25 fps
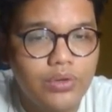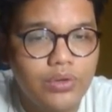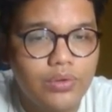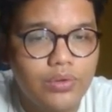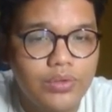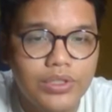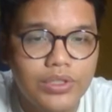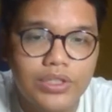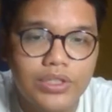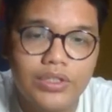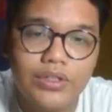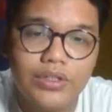
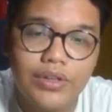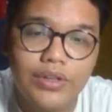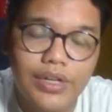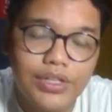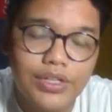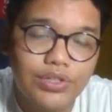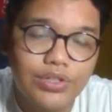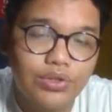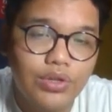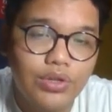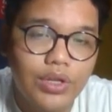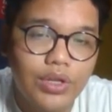which is the
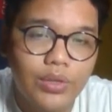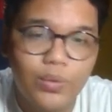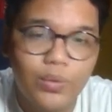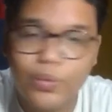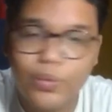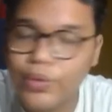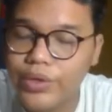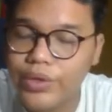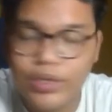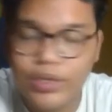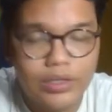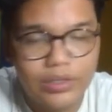ratio that
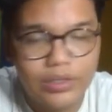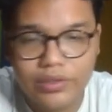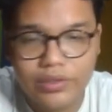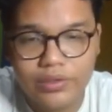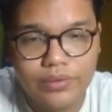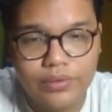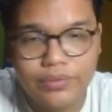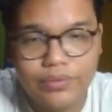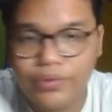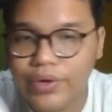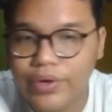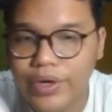
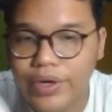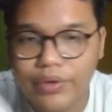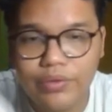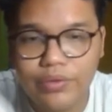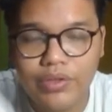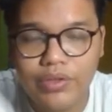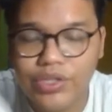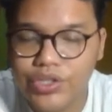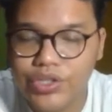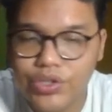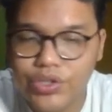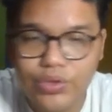
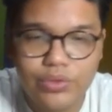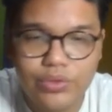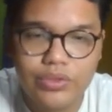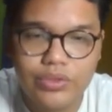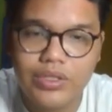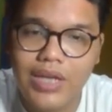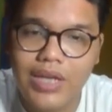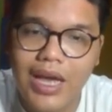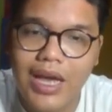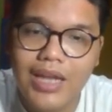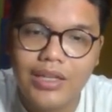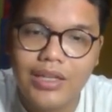
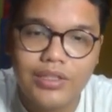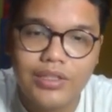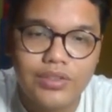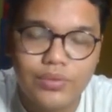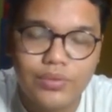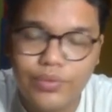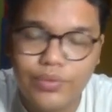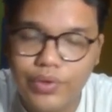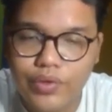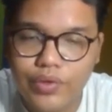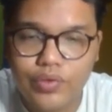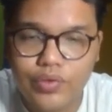the analysts
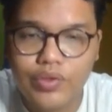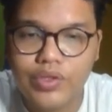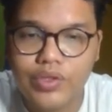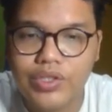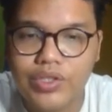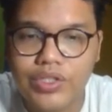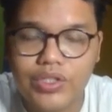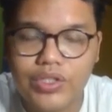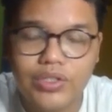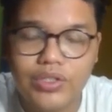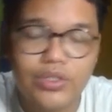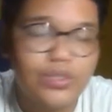
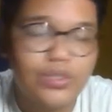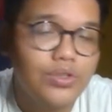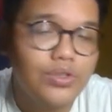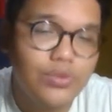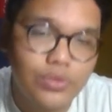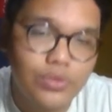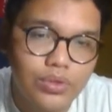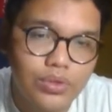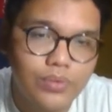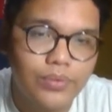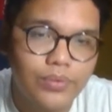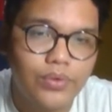frequently
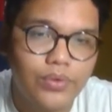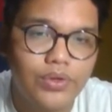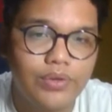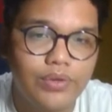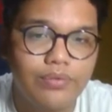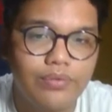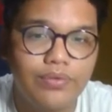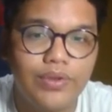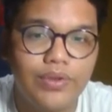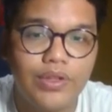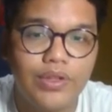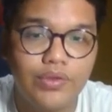use for the
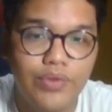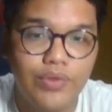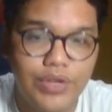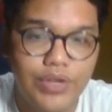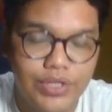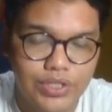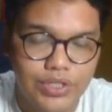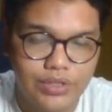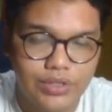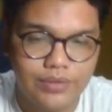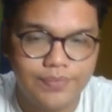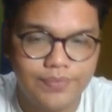
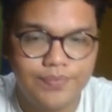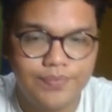valuation.